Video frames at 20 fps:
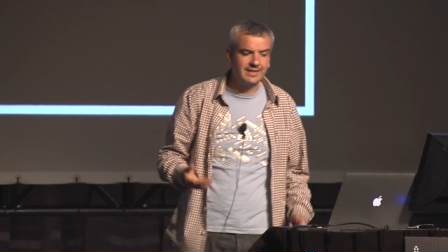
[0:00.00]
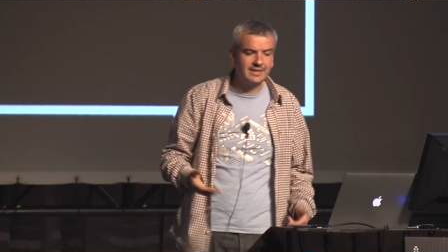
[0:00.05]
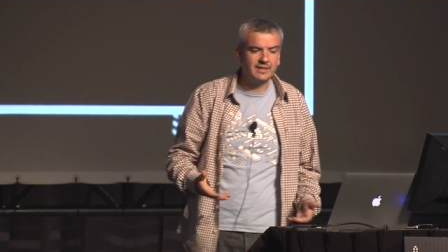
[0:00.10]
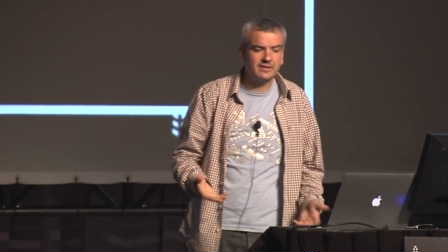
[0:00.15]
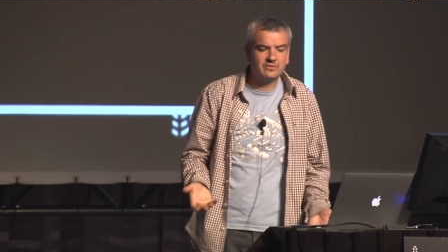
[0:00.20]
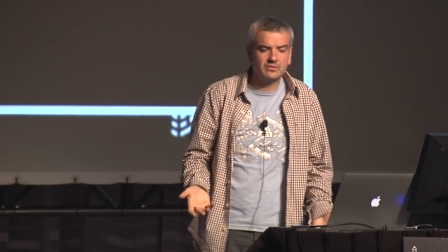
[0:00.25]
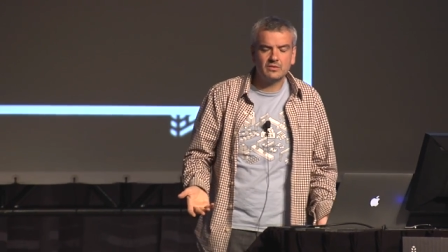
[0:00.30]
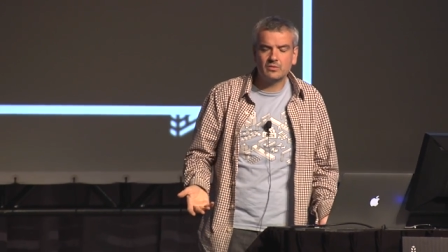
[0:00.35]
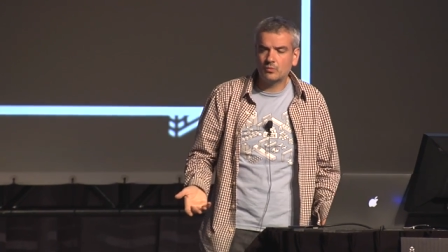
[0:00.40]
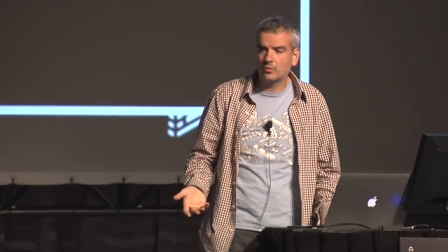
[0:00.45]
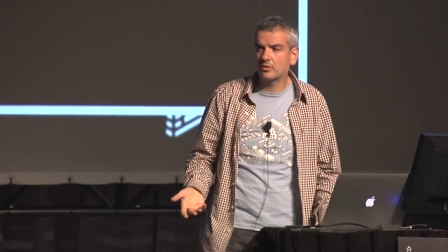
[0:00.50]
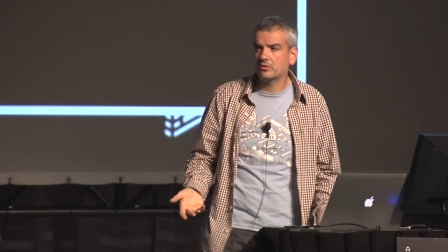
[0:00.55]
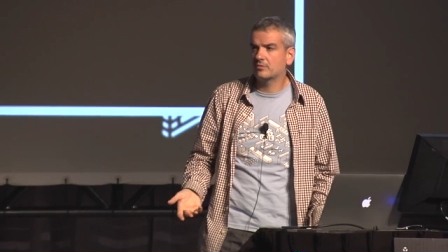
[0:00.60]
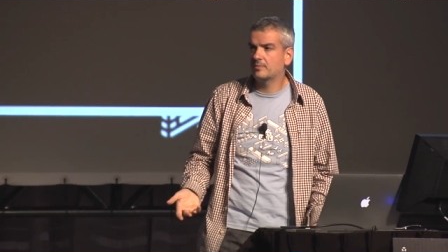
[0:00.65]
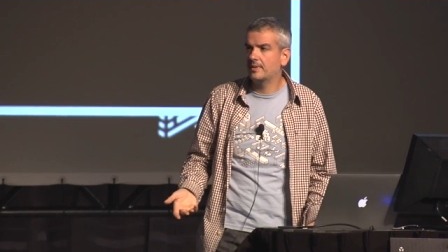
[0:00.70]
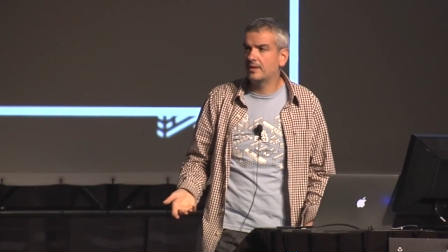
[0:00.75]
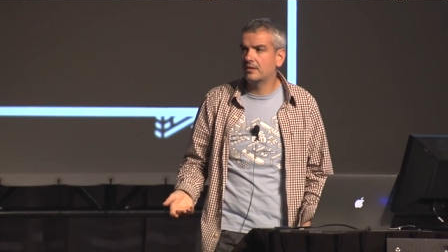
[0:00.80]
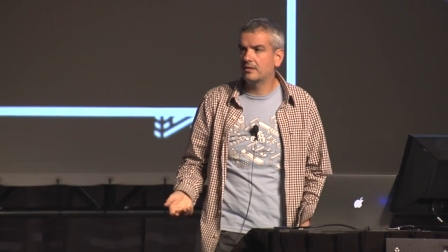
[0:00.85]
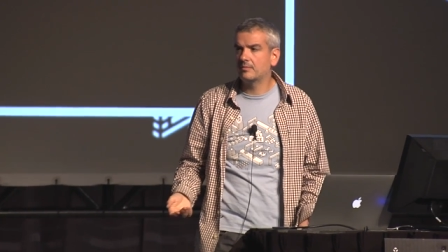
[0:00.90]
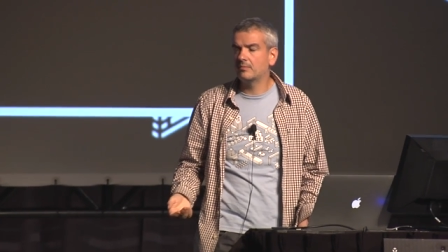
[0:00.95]
It actually works
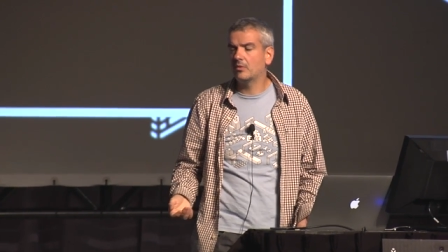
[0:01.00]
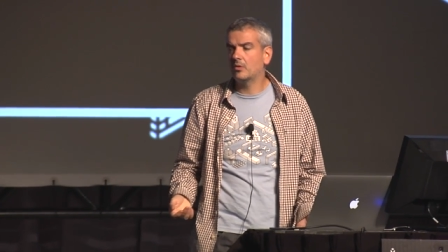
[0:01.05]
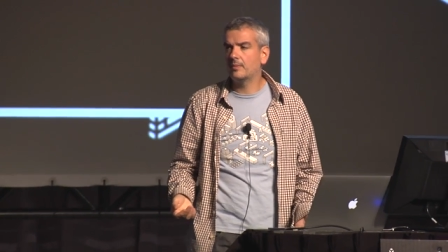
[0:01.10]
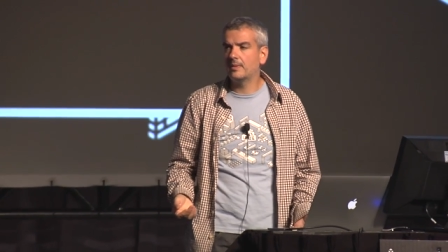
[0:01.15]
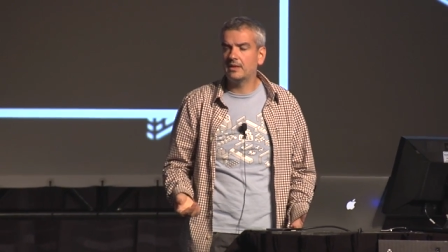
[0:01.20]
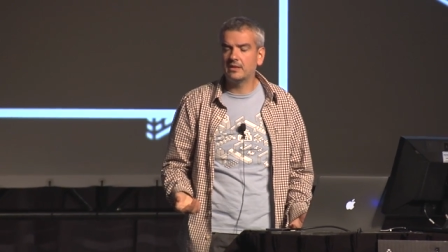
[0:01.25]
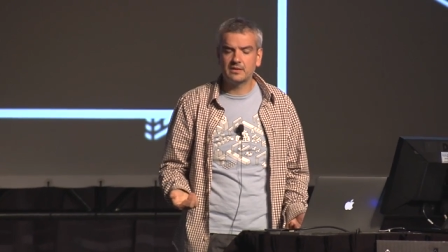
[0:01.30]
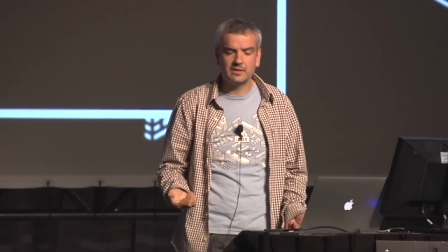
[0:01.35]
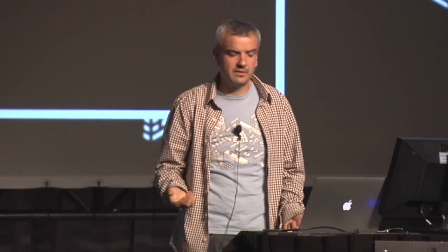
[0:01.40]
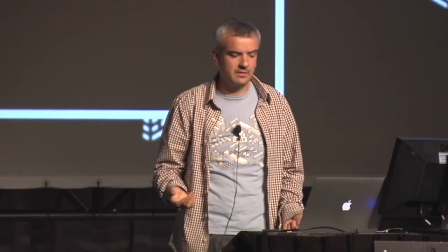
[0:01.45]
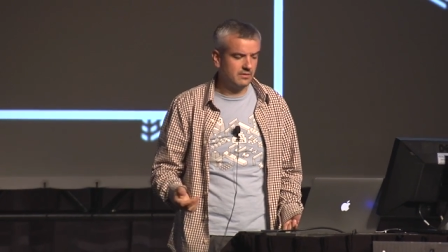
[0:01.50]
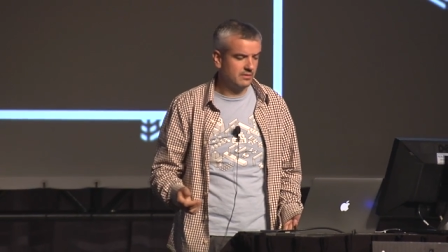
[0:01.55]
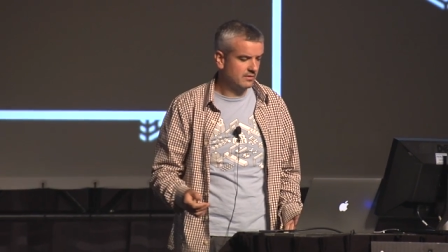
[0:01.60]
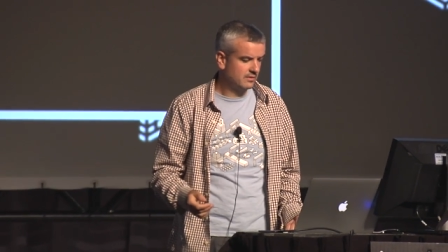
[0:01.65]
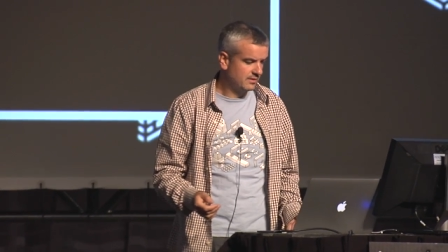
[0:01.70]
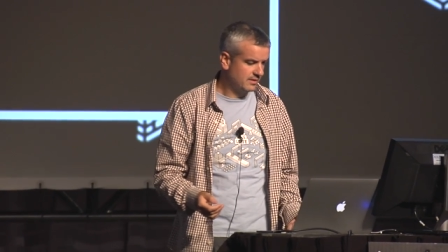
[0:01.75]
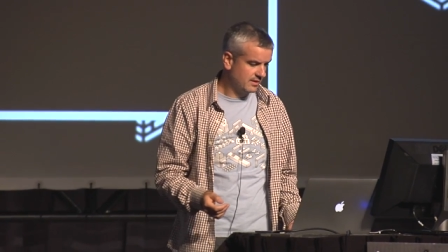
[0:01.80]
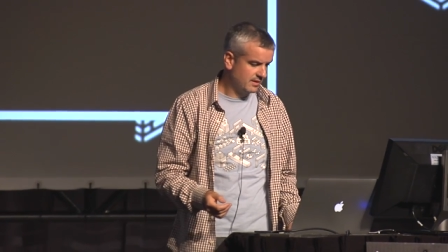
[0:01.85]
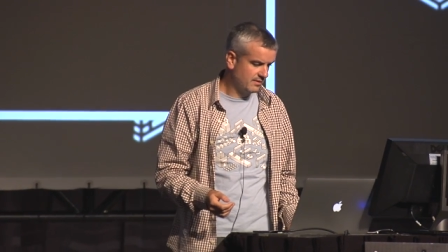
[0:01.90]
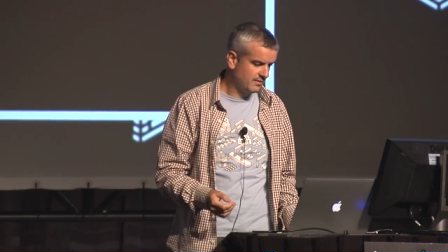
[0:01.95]
better in mobile
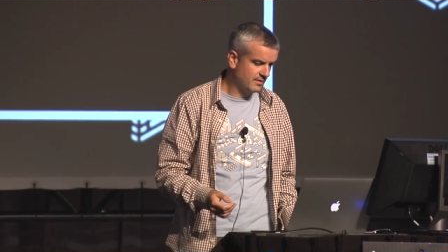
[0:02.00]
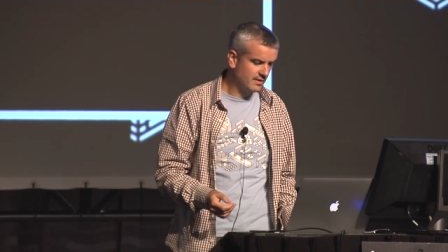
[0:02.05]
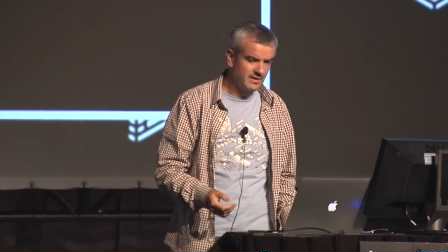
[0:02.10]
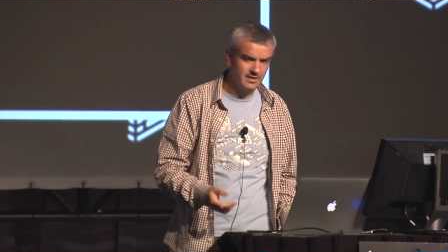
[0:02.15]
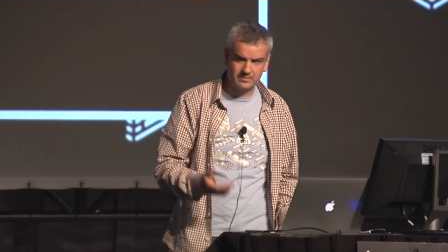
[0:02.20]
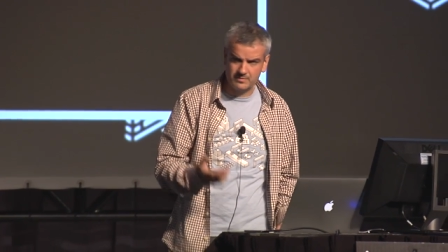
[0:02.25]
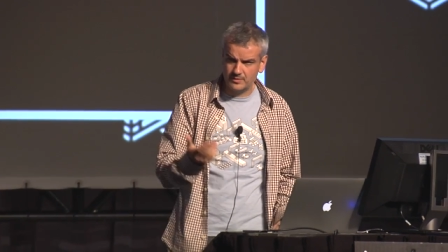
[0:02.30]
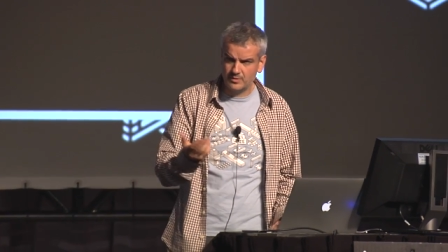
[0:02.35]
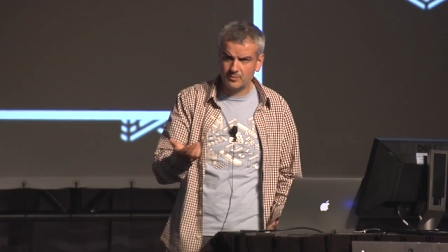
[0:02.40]
than anything else.